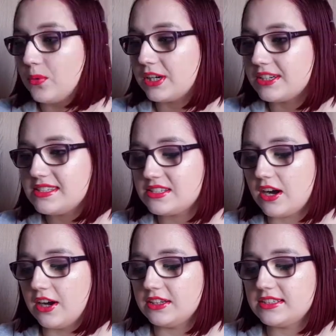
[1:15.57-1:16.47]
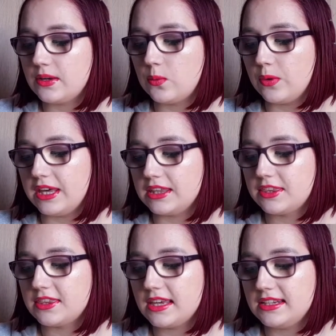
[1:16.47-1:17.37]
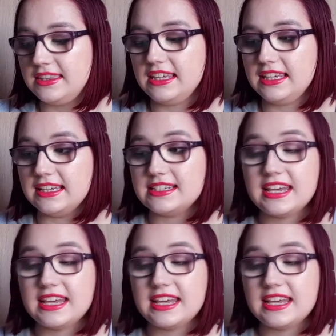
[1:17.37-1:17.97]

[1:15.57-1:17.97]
We're going to start with the